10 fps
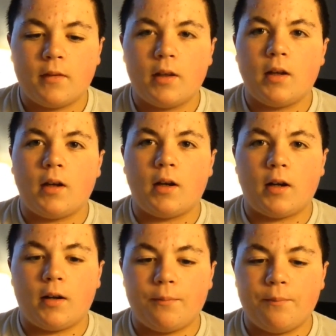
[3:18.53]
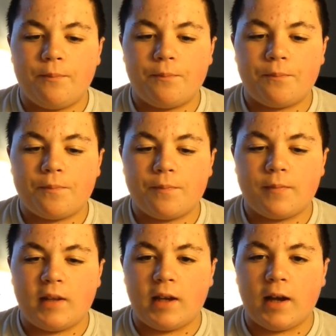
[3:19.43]

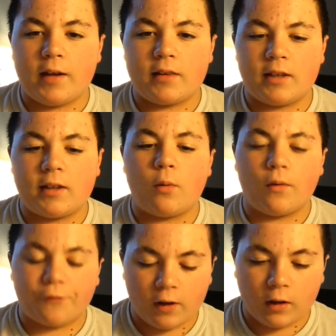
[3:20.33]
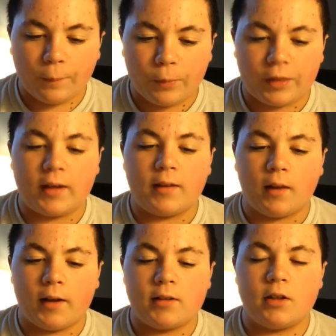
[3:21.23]
Yeah, I think they were fed up with it and
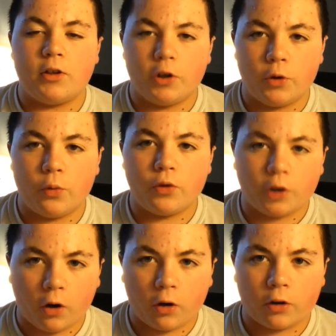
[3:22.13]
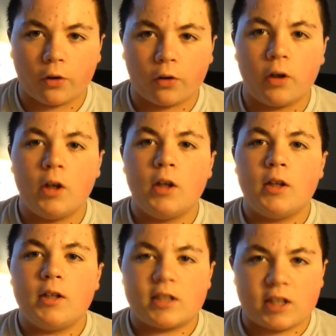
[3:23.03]
liked a new, darker,
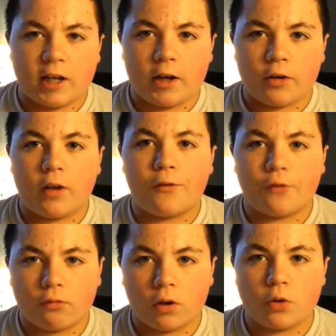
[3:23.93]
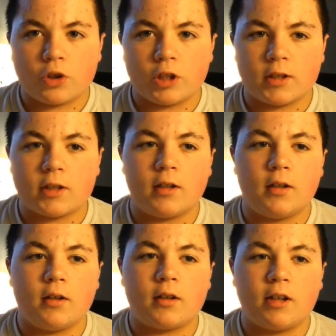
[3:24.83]
scary, ferocious,
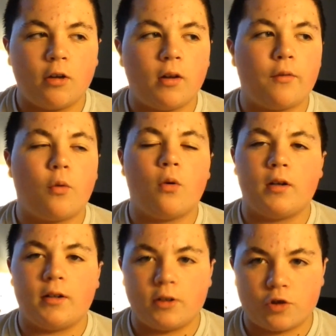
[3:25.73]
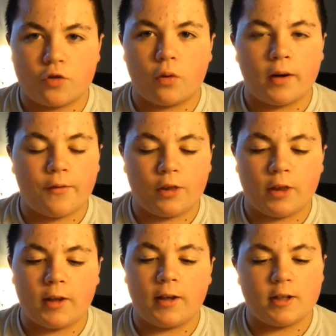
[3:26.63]
gonna kill everyone and destroy
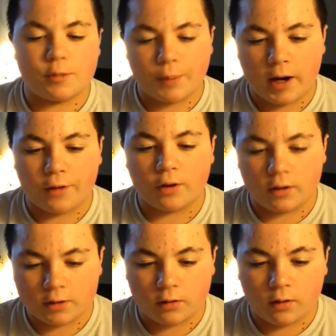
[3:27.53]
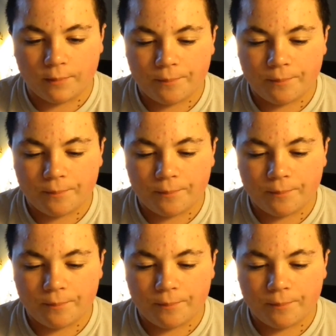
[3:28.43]
everything in his path Godzilla.